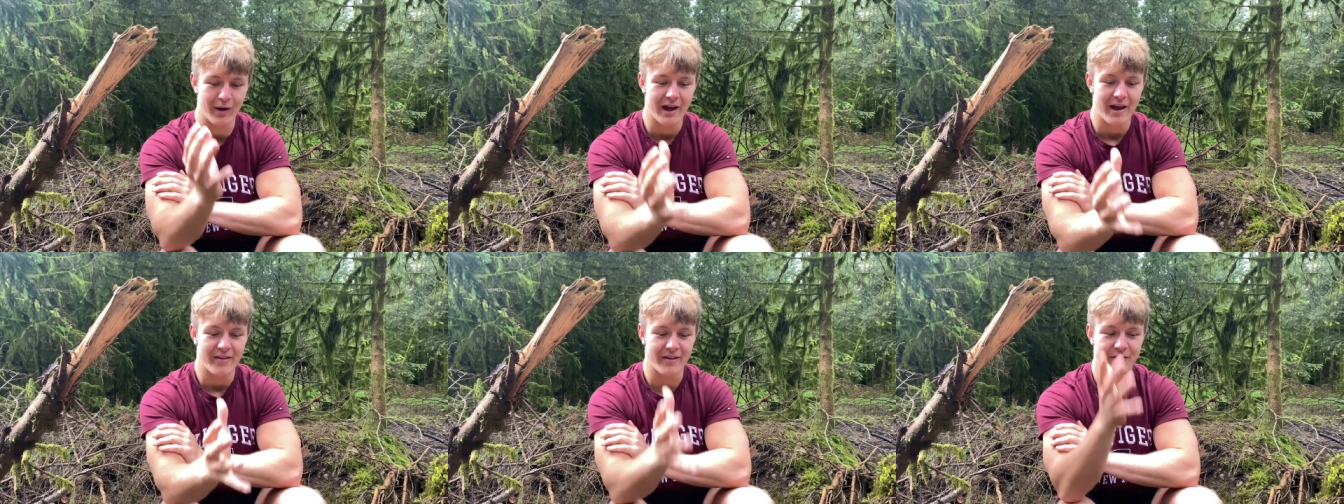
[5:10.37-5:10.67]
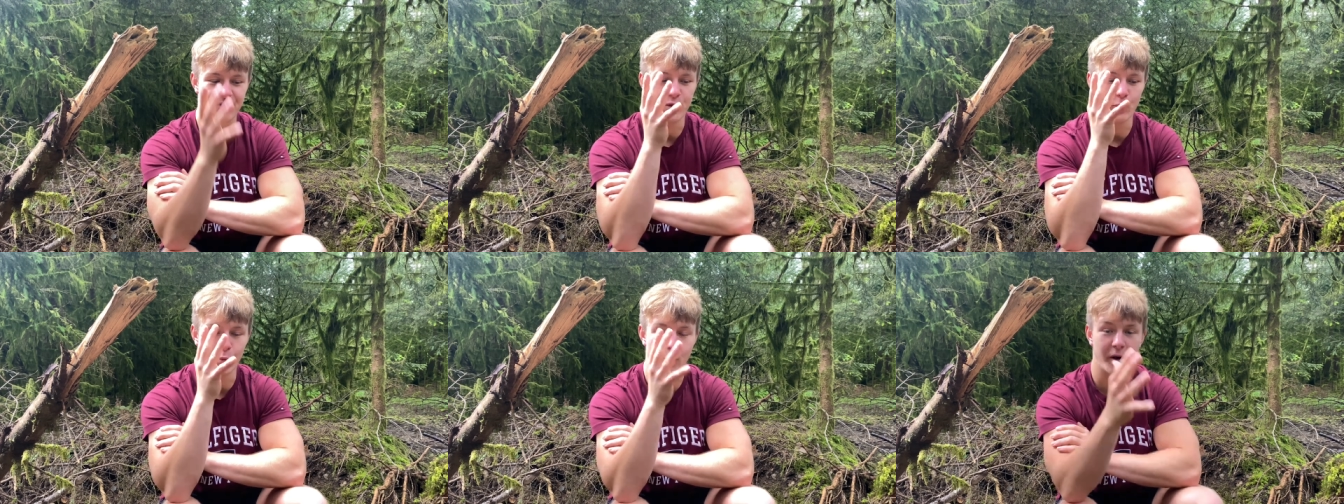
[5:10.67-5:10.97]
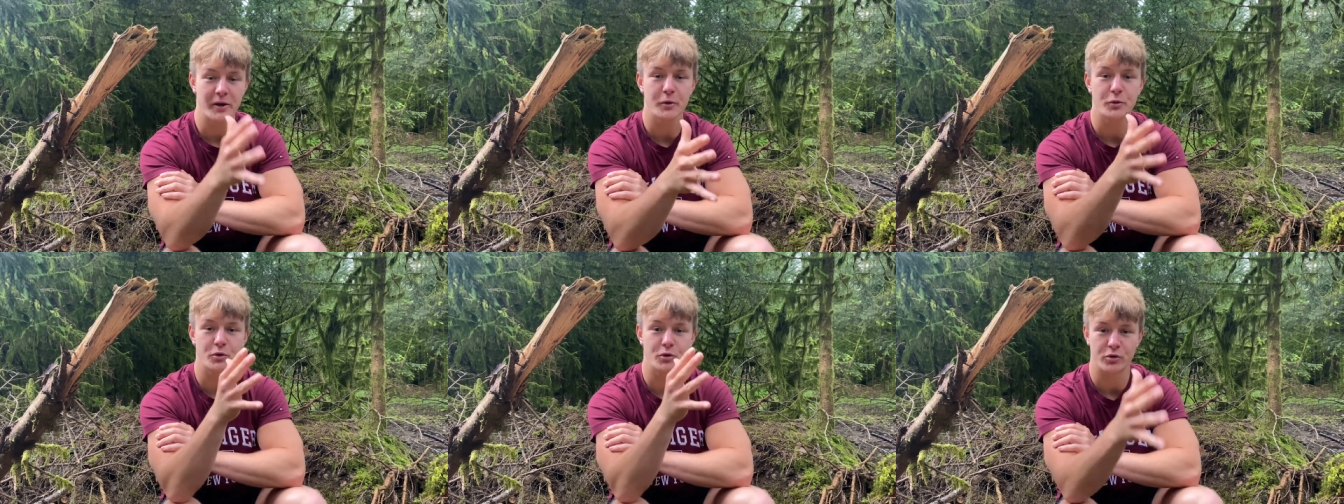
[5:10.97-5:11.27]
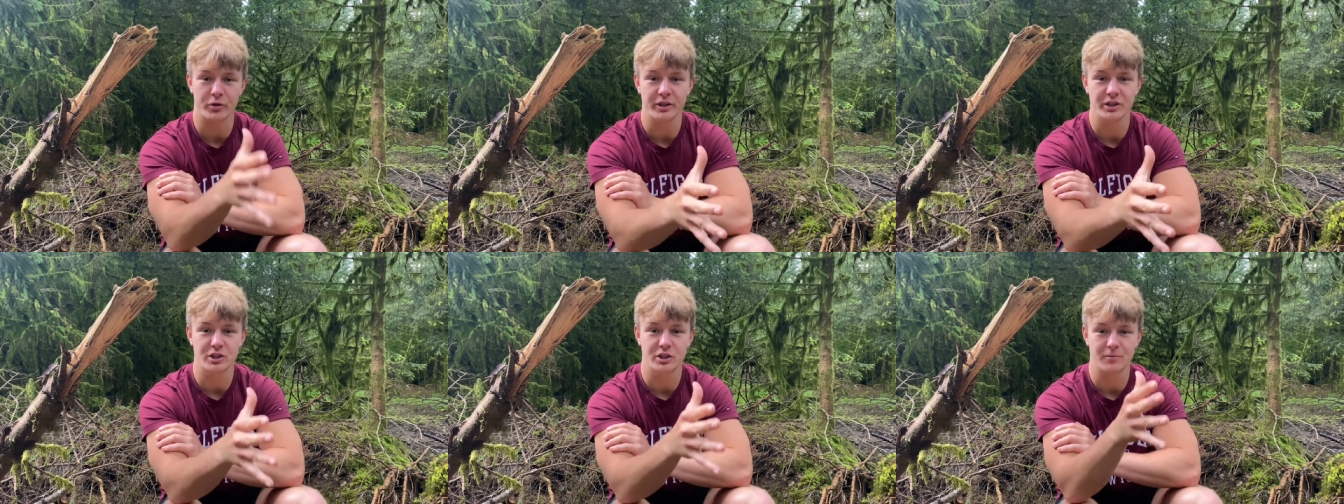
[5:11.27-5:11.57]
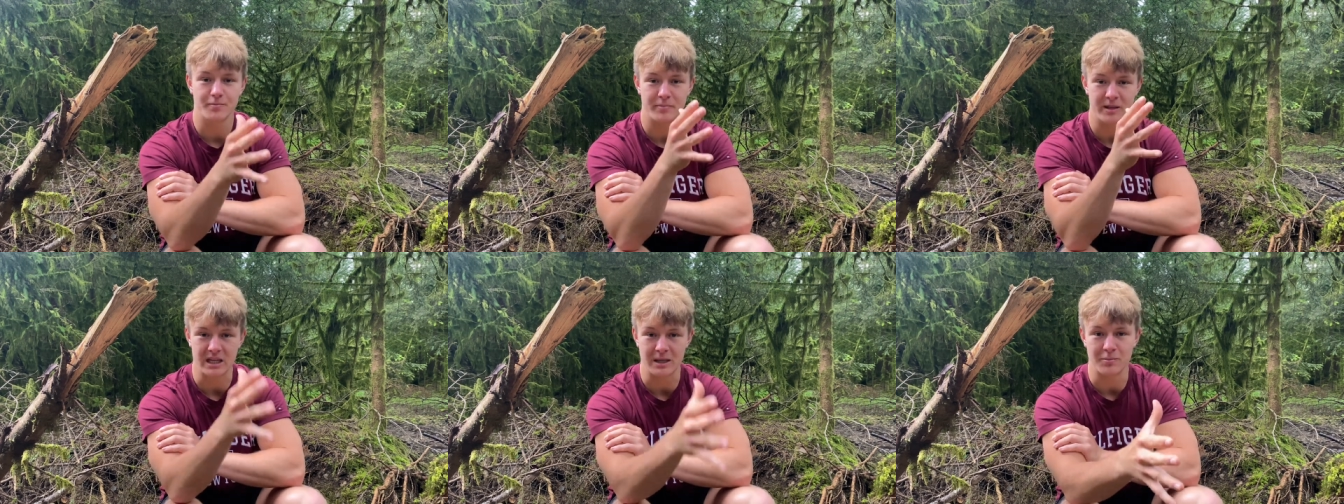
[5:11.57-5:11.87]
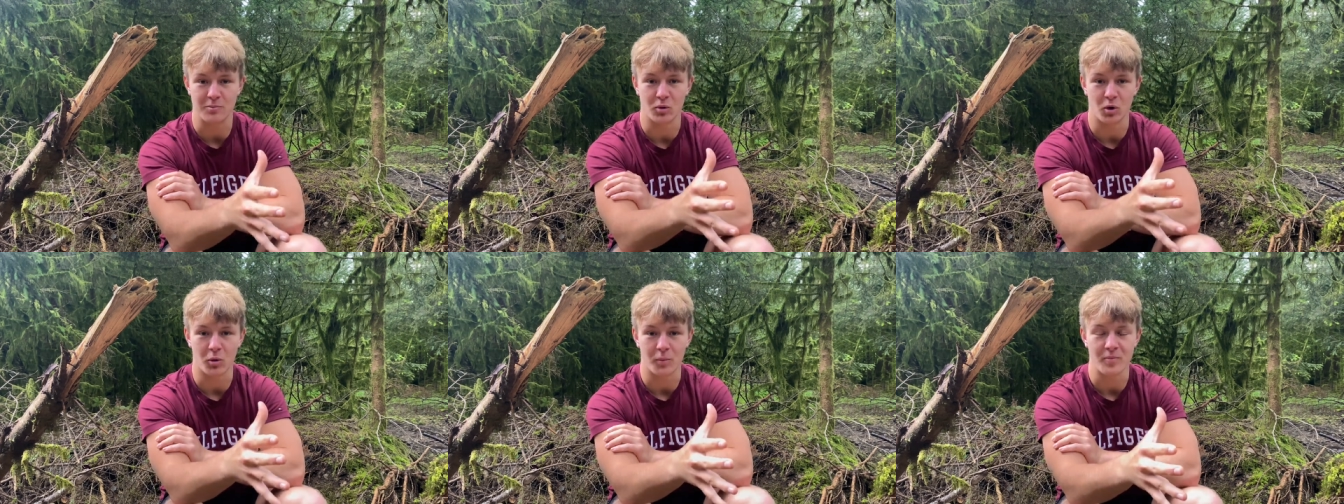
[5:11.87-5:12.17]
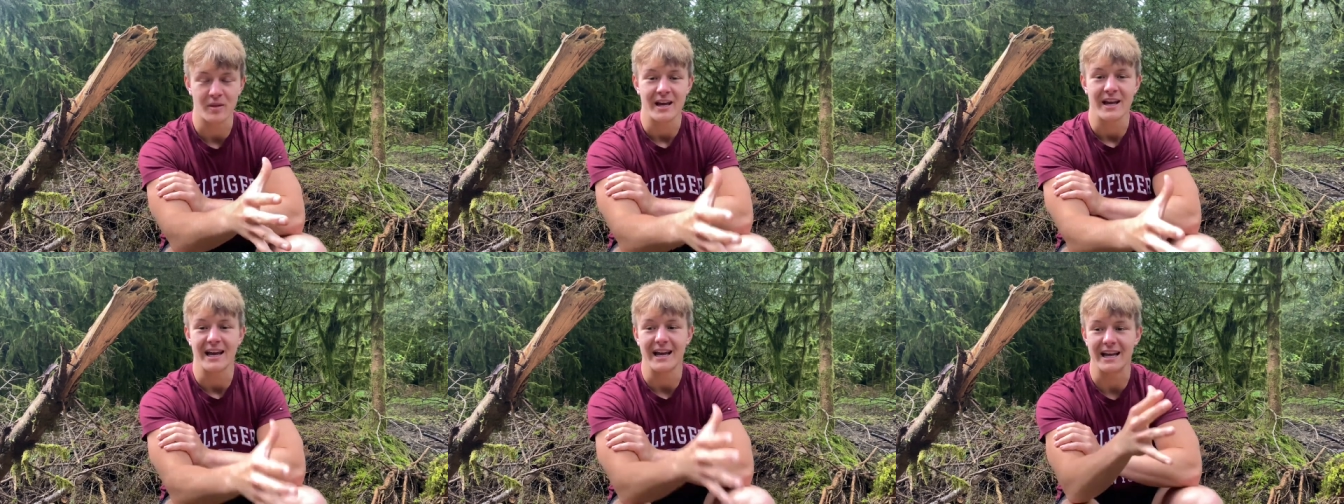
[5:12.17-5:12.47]
That the way you treat people
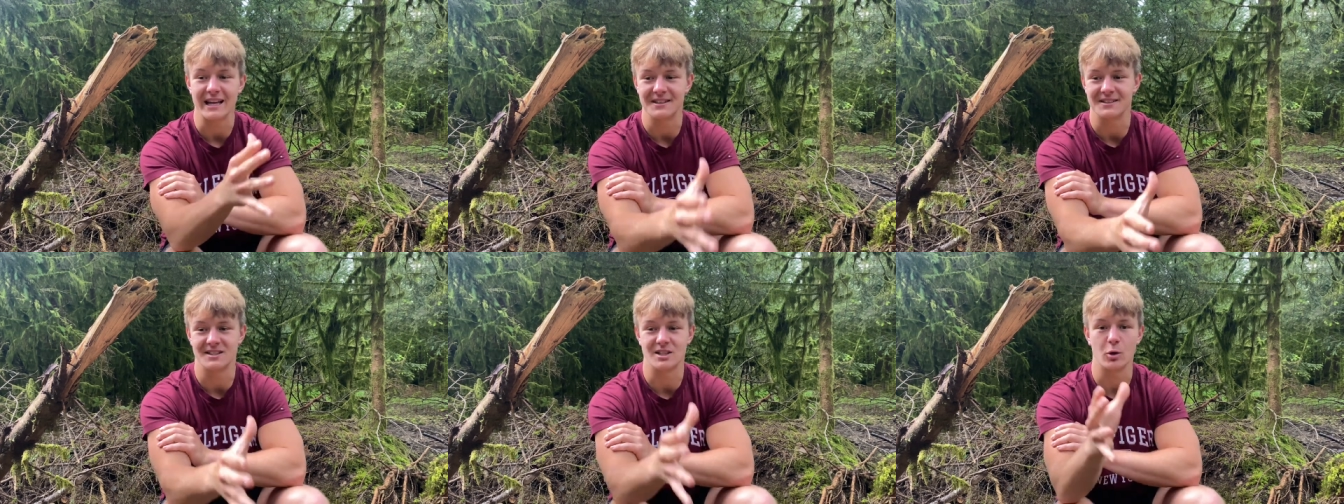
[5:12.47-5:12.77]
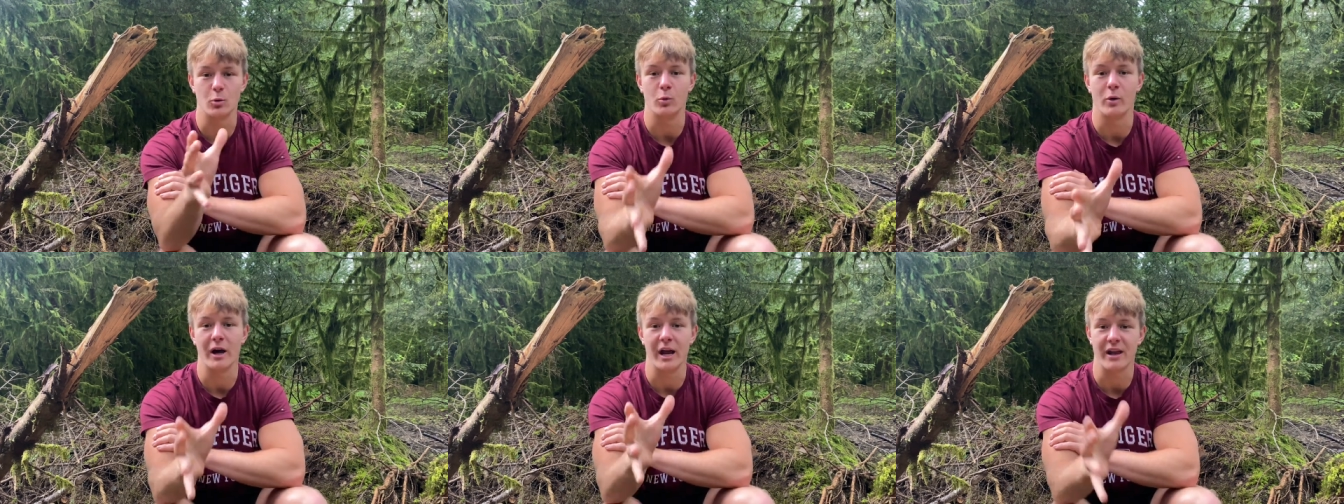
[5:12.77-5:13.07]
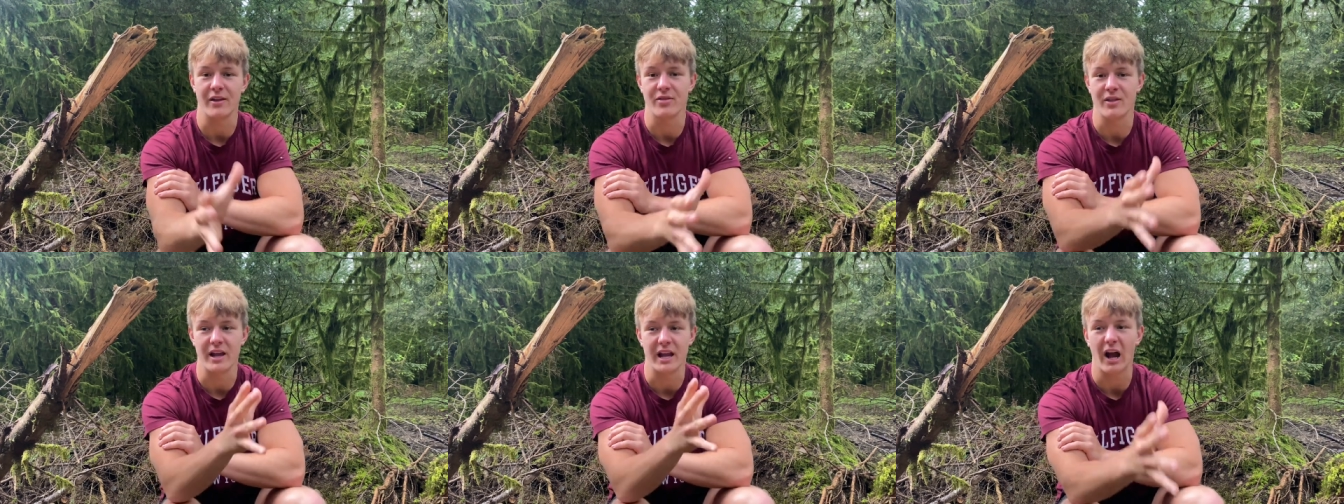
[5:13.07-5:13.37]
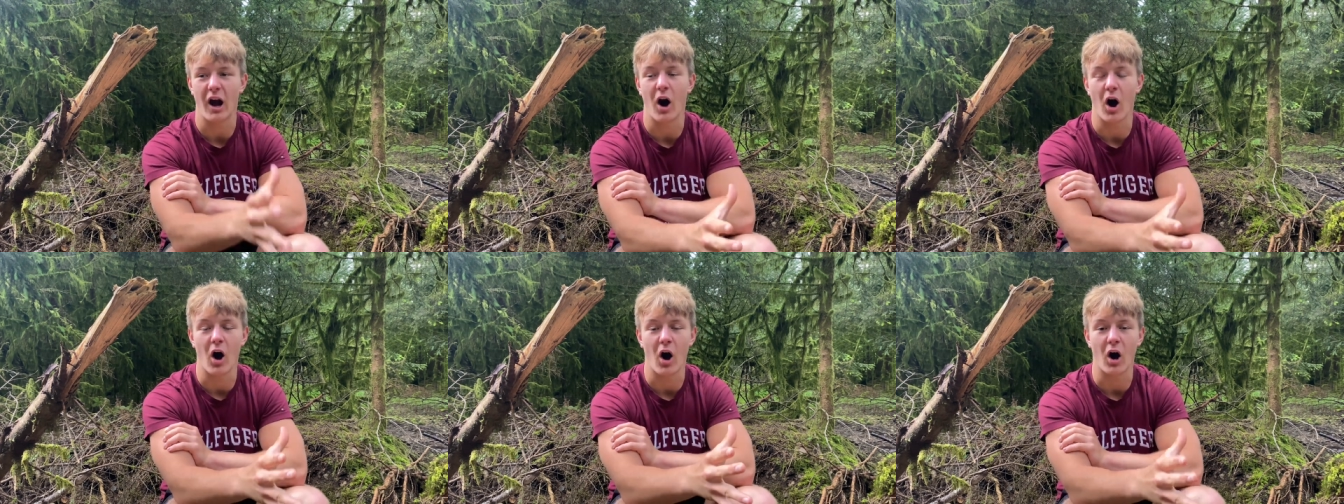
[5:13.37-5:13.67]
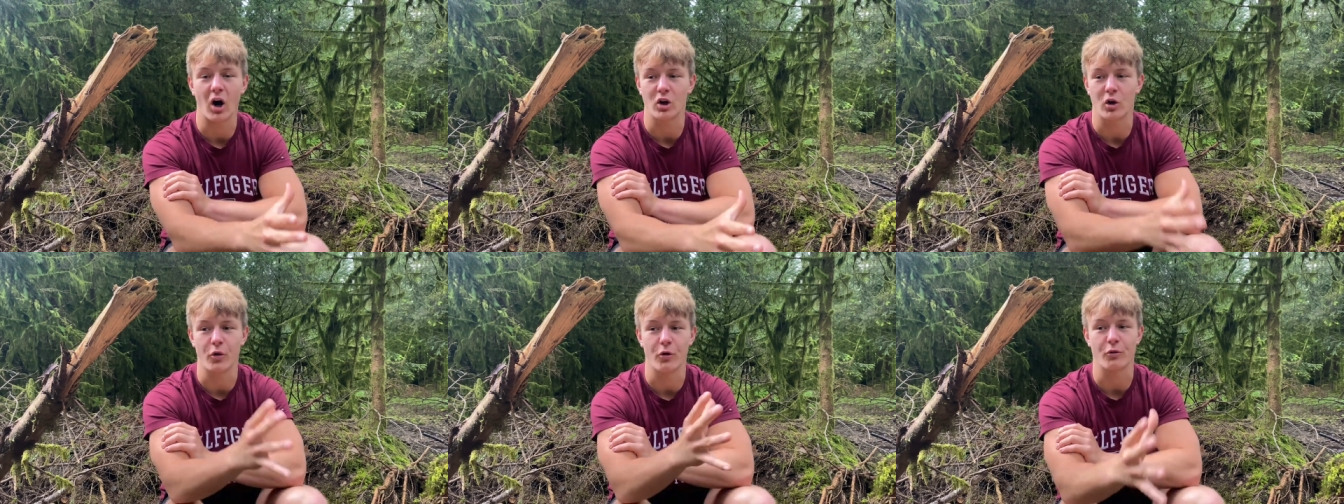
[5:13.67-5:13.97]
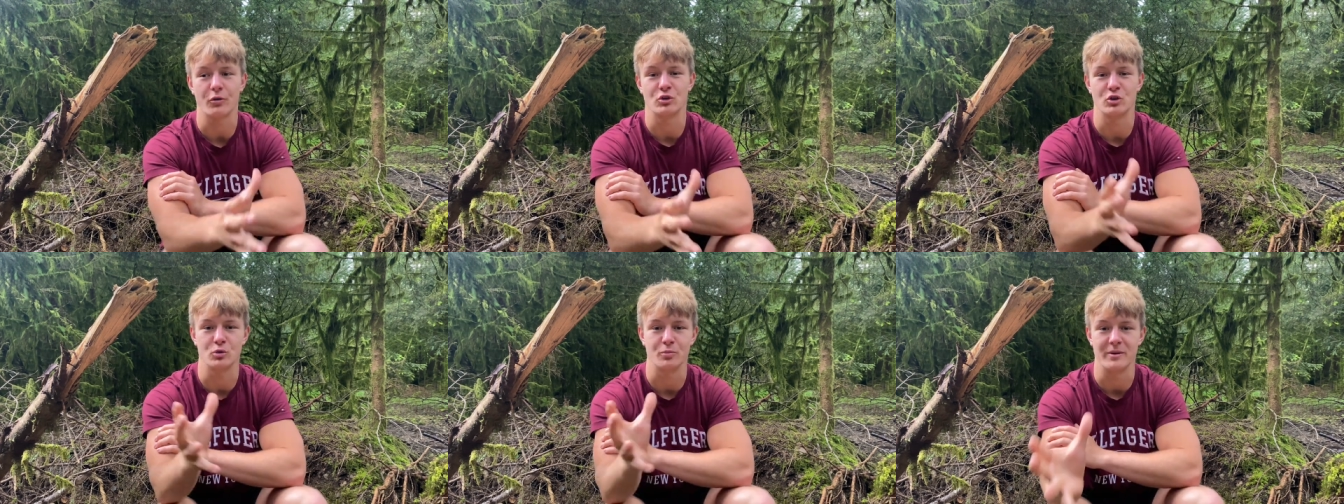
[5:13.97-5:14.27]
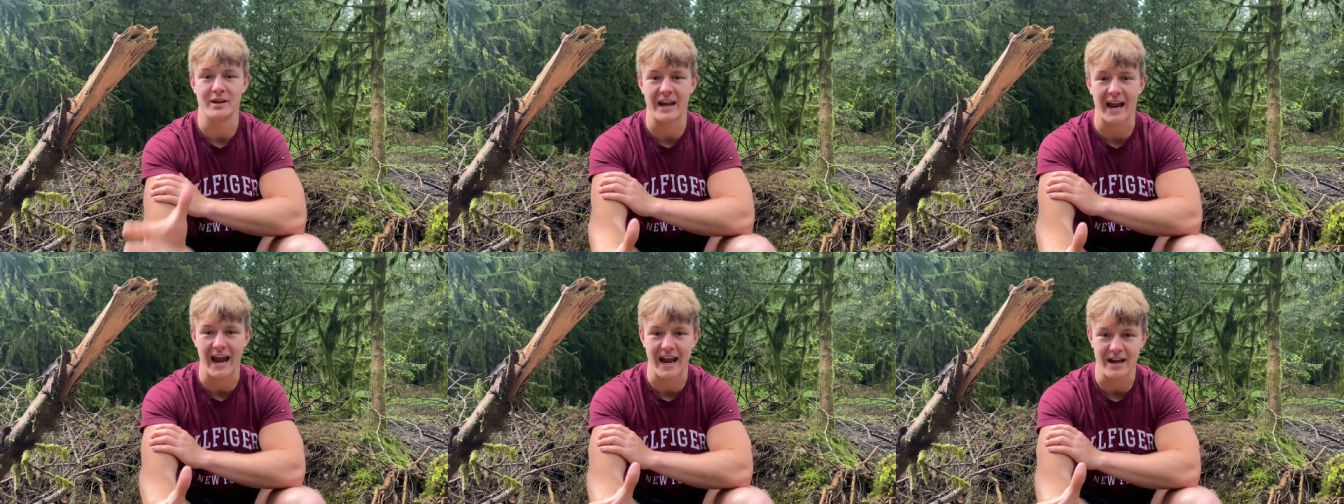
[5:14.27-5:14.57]
is the way they are going to
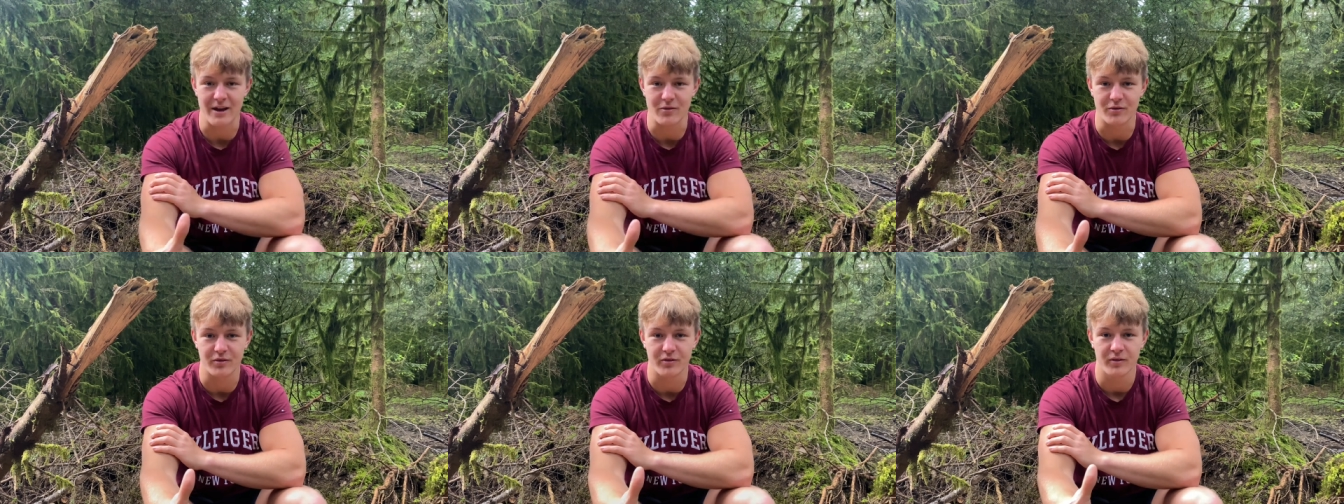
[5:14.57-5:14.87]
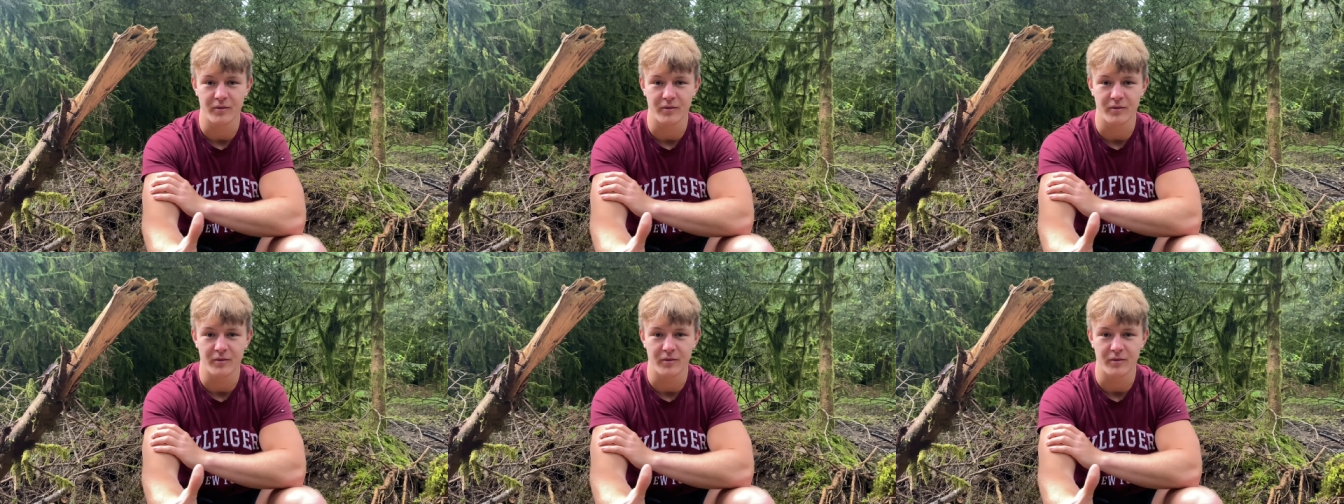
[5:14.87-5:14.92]
behave.